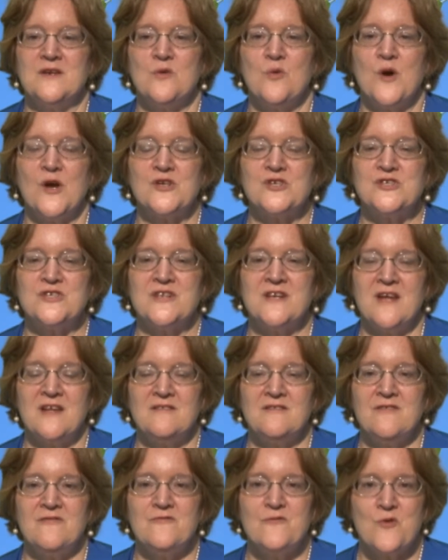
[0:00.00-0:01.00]
question
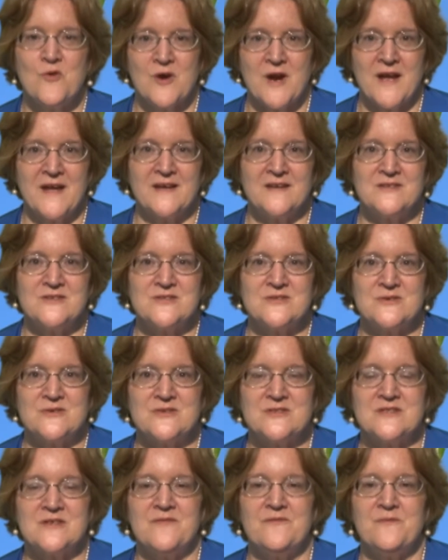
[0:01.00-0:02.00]
and the 4
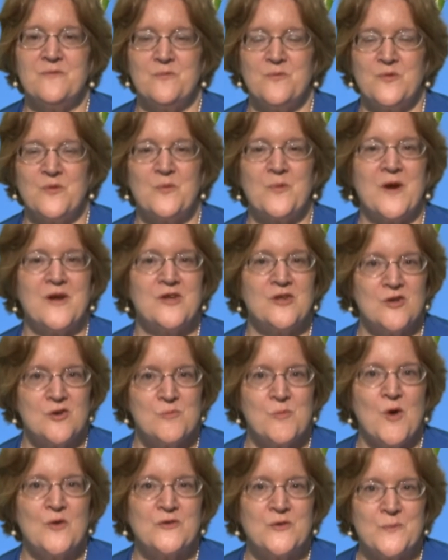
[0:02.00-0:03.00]
answers, the regular
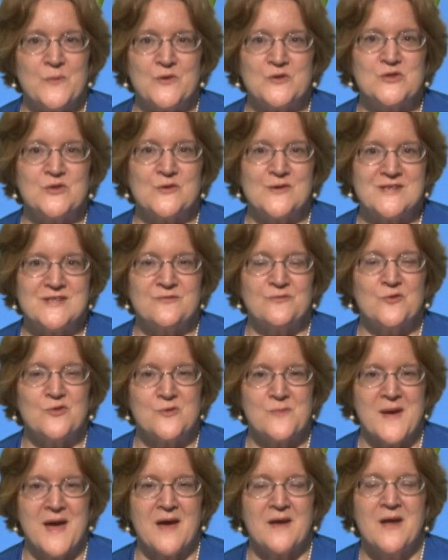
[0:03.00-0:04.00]
multiple choice
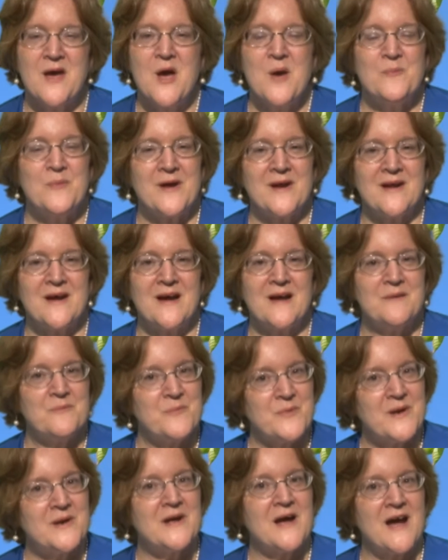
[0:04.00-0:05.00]
format.
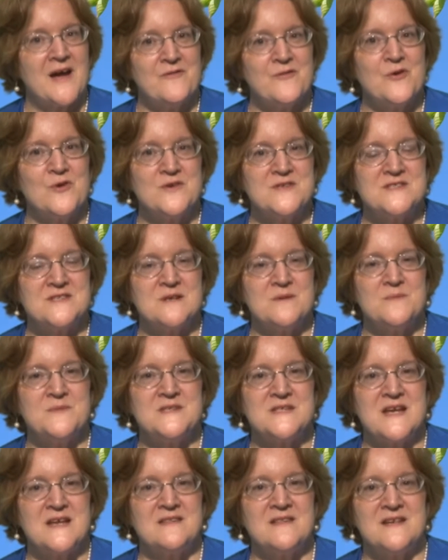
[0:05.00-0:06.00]
But I've heard some
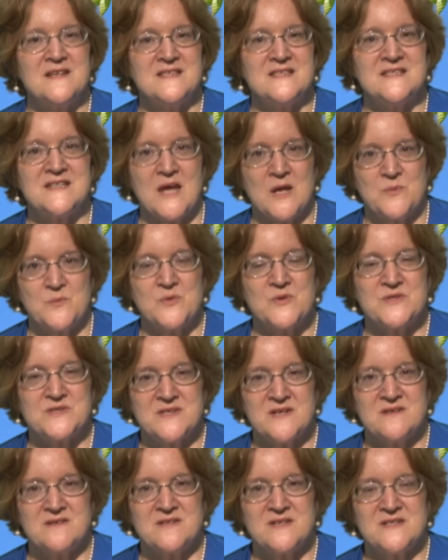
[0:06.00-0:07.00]
say that it's
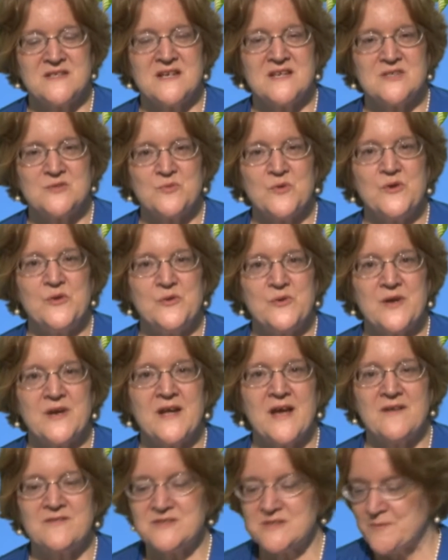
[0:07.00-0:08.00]
10% of the test where you could
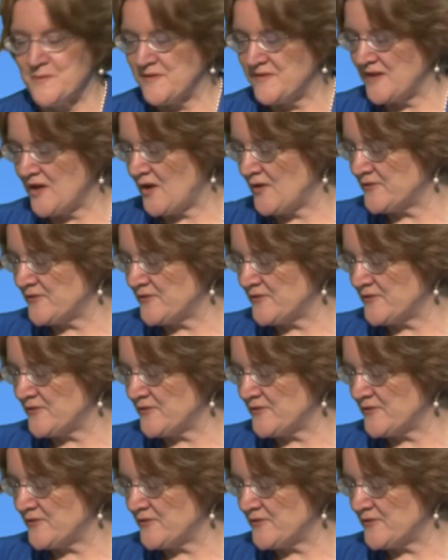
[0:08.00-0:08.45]
have some of the